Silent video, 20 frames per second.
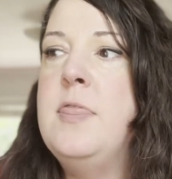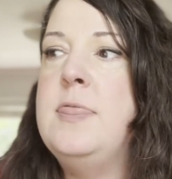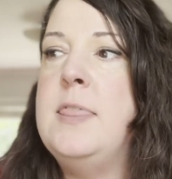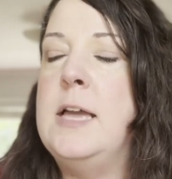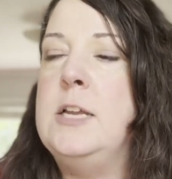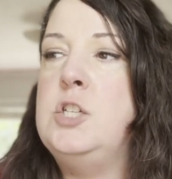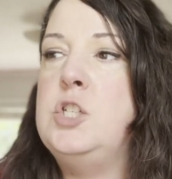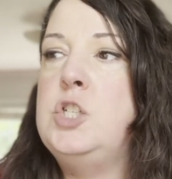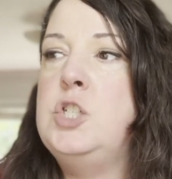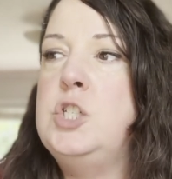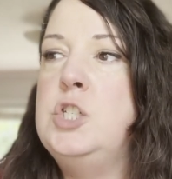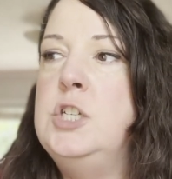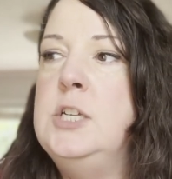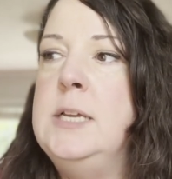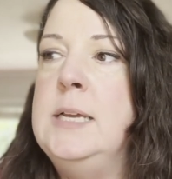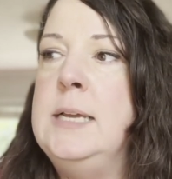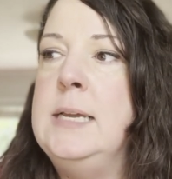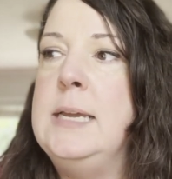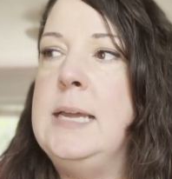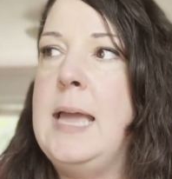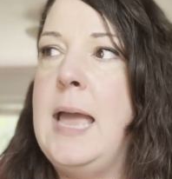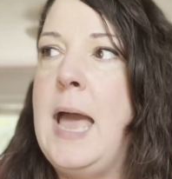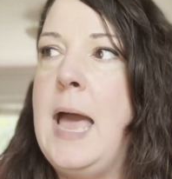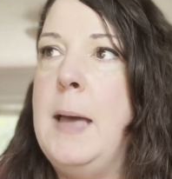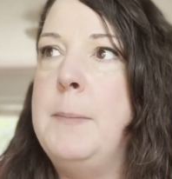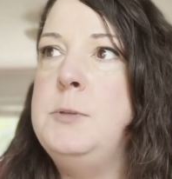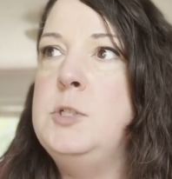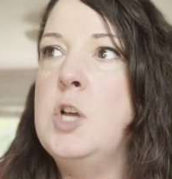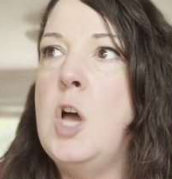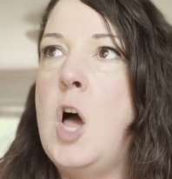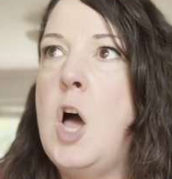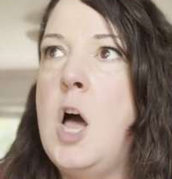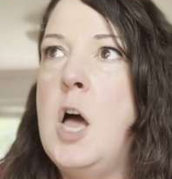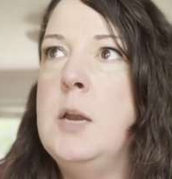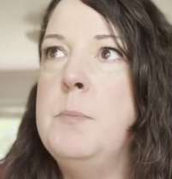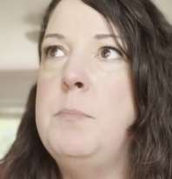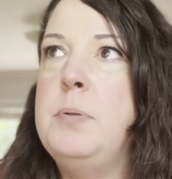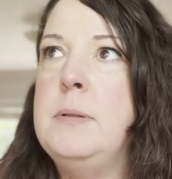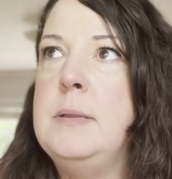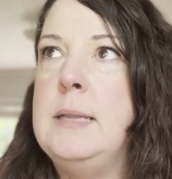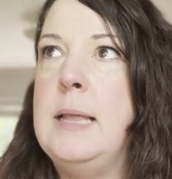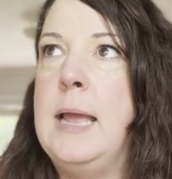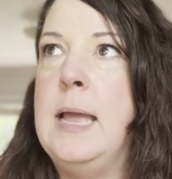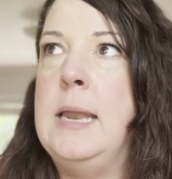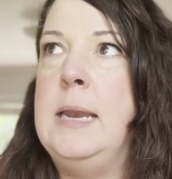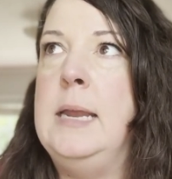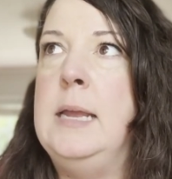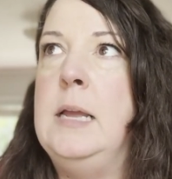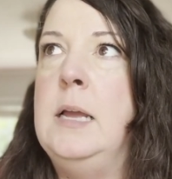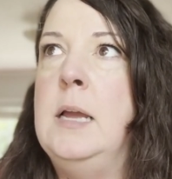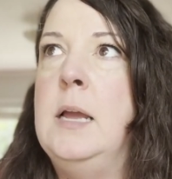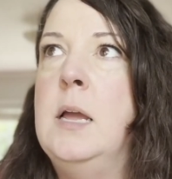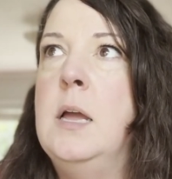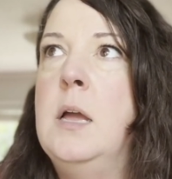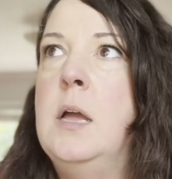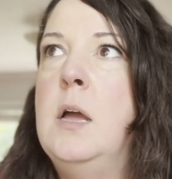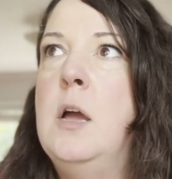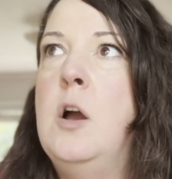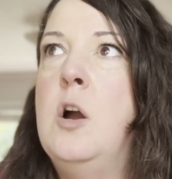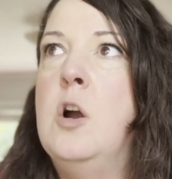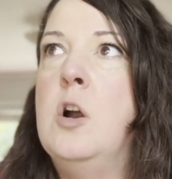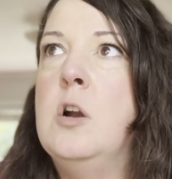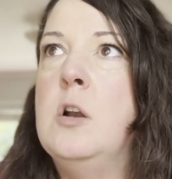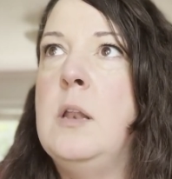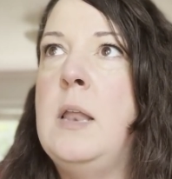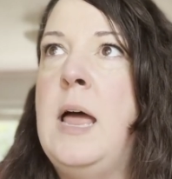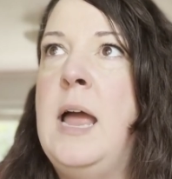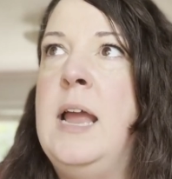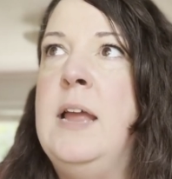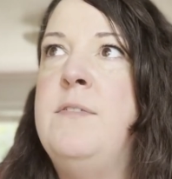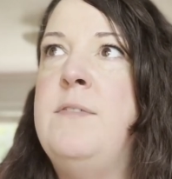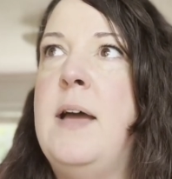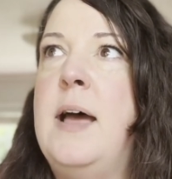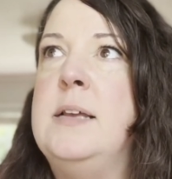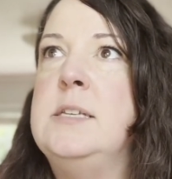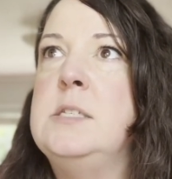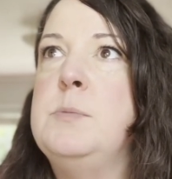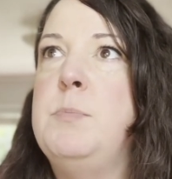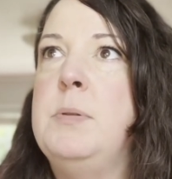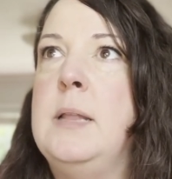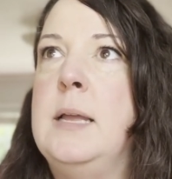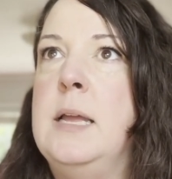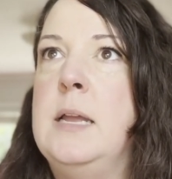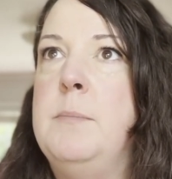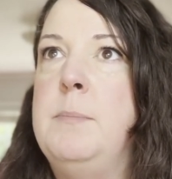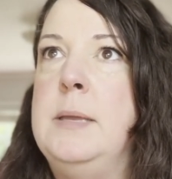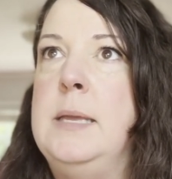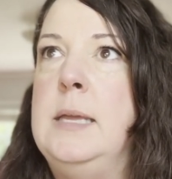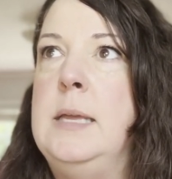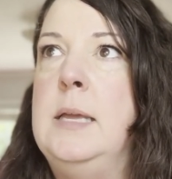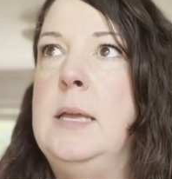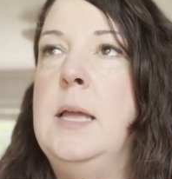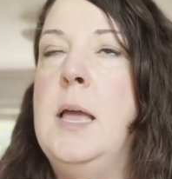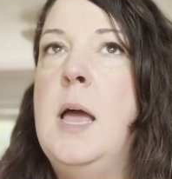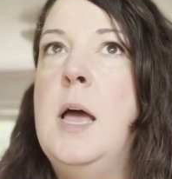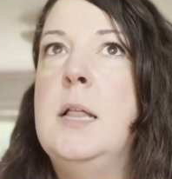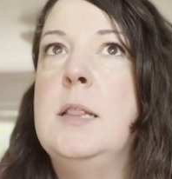that she kept on planning her life as plan B.